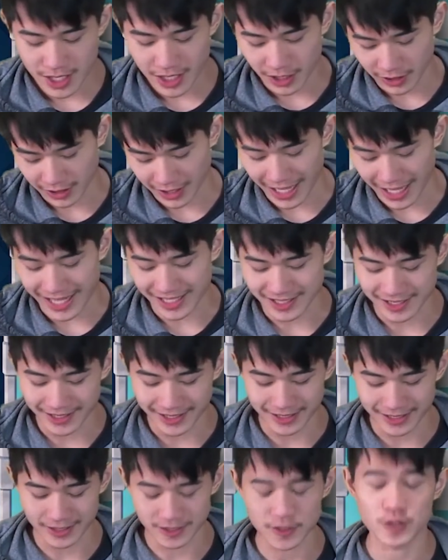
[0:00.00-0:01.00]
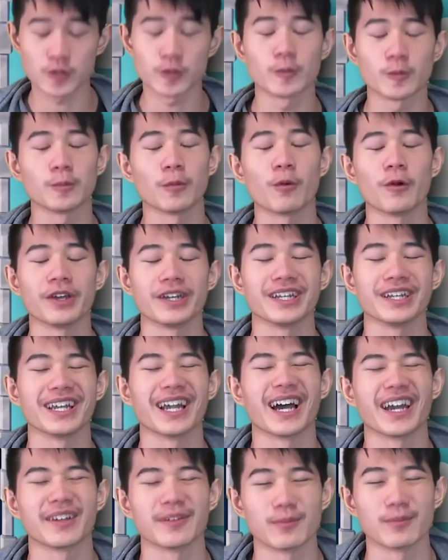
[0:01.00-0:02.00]
the classic
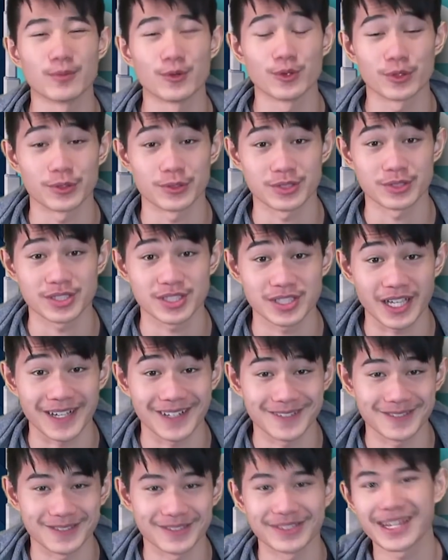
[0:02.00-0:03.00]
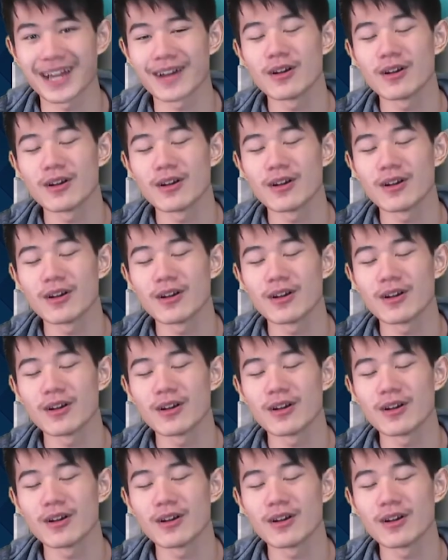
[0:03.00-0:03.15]
2.9 Mortar cycle.